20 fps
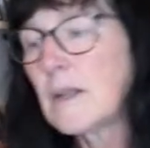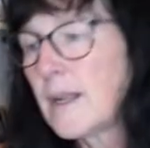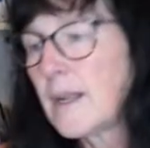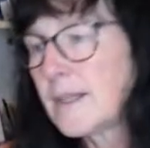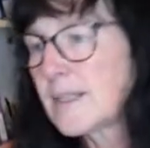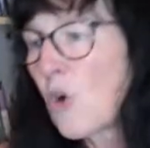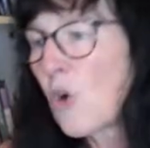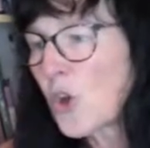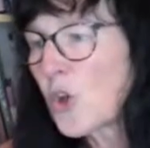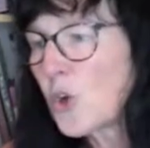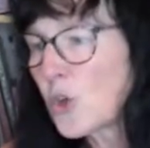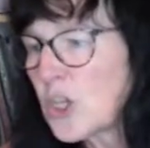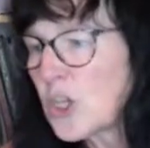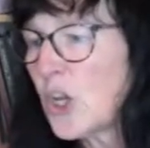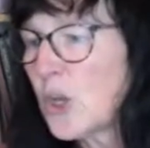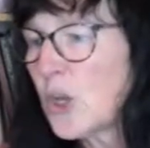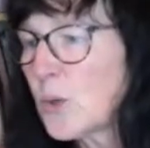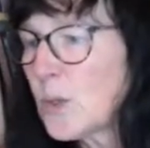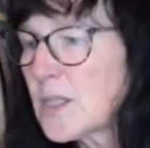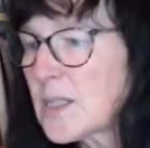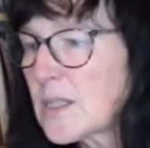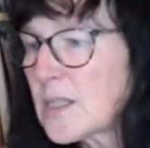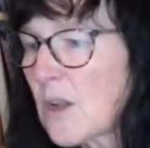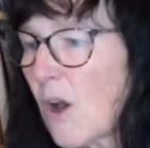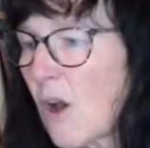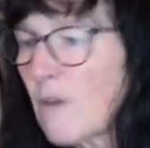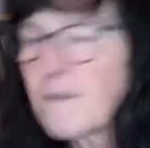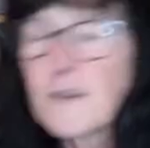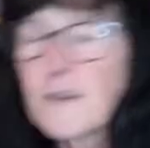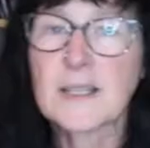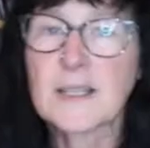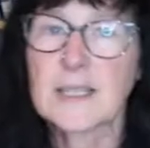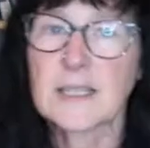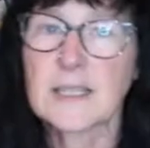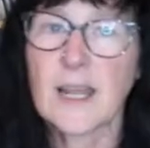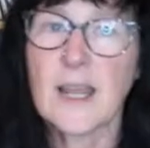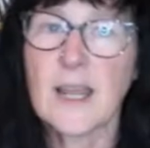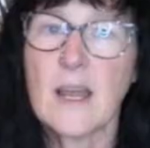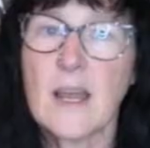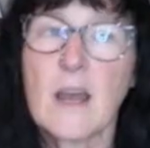it's not good news,
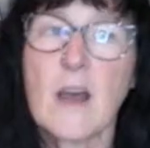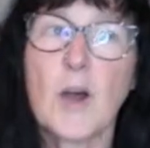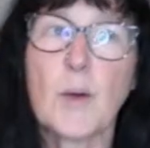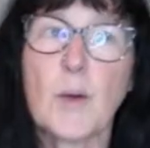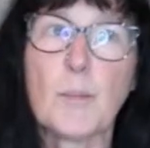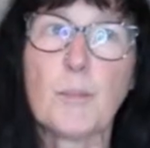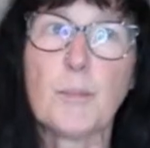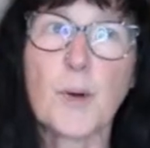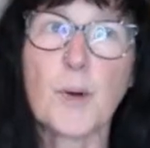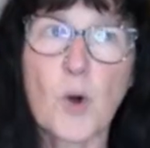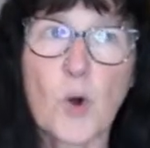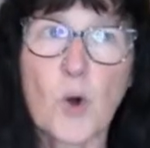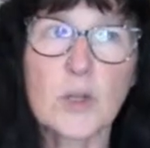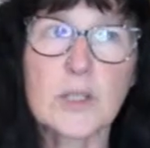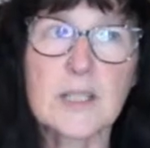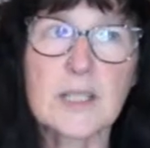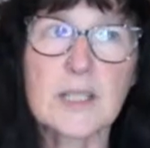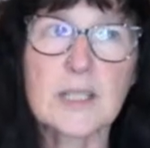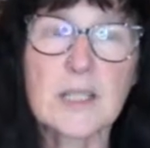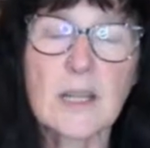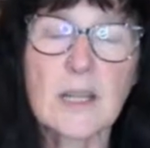obviously, but